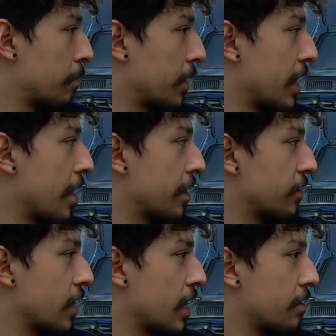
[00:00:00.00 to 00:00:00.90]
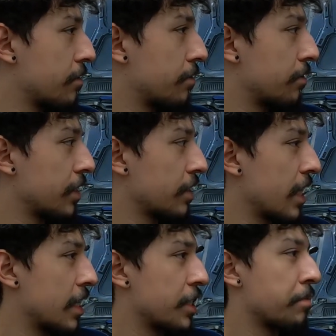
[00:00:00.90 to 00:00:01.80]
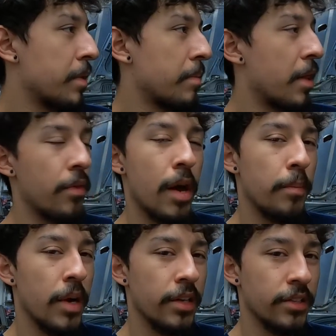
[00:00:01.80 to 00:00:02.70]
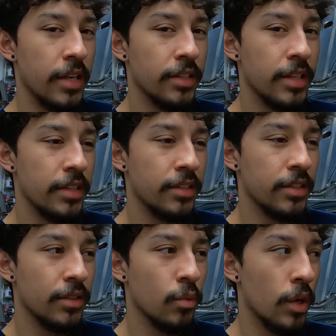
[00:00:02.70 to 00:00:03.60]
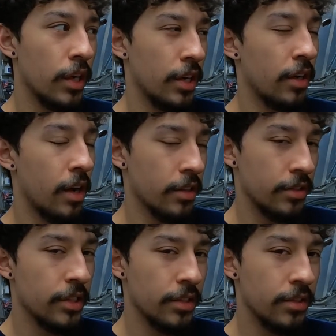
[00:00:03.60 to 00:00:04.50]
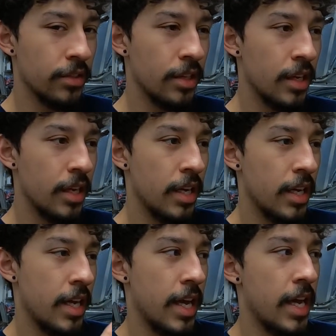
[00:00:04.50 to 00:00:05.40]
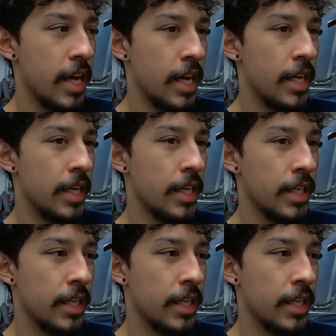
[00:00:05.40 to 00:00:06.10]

But yeah, that's kind of just been my thought process as to what could have caused this, and